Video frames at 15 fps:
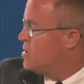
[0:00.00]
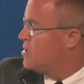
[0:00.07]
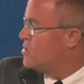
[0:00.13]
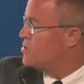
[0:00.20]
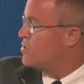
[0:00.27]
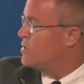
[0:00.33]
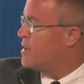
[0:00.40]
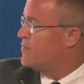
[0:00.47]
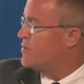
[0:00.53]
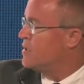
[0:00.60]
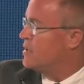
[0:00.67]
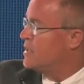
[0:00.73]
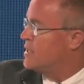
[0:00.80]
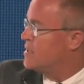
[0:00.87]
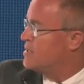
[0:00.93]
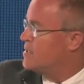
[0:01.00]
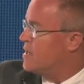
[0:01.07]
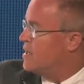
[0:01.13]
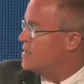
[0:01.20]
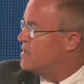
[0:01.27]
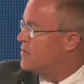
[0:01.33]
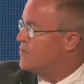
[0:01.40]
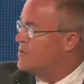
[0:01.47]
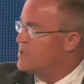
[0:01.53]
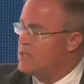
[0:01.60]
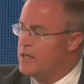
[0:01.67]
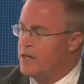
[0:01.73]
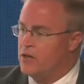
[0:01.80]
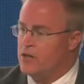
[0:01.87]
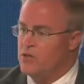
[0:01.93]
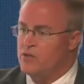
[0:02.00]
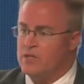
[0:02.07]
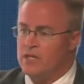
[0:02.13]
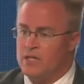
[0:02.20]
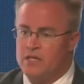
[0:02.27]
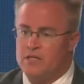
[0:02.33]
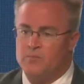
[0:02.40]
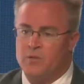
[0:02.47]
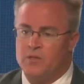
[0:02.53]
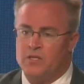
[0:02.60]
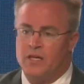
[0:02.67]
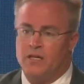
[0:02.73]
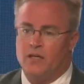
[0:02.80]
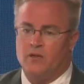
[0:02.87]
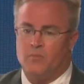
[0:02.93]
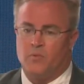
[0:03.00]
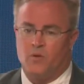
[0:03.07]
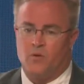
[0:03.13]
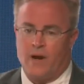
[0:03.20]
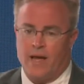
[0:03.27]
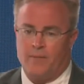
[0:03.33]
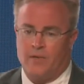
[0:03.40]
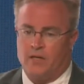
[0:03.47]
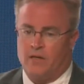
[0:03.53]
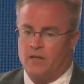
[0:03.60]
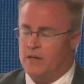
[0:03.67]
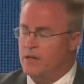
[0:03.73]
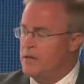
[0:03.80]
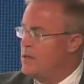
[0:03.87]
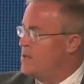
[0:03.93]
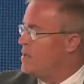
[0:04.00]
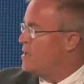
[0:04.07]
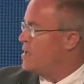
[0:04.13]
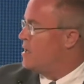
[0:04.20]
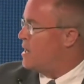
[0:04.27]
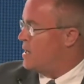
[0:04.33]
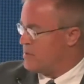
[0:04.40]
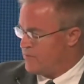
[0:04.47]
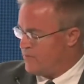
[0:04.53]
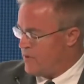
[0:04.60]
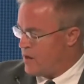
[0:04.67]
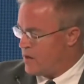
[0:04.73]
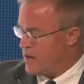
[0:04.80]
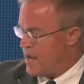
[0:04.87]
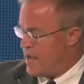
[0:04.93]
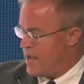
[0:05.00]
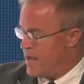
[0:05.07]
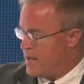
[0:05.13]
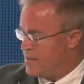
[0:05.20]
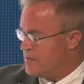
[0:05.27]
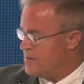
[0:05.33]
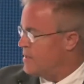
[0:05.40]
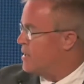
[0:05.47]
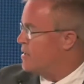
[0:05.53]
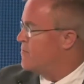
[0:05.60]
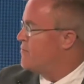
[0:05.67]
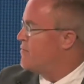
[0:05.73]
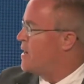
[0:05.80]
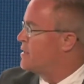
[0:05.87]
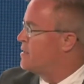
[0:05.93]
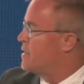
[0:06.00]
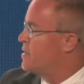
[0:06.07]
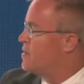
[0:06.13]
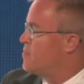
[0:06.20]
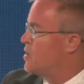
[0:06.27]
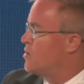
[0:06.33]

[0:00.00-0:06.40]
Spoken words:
So definitely a difference here using this particular parameter as far as an effect that can be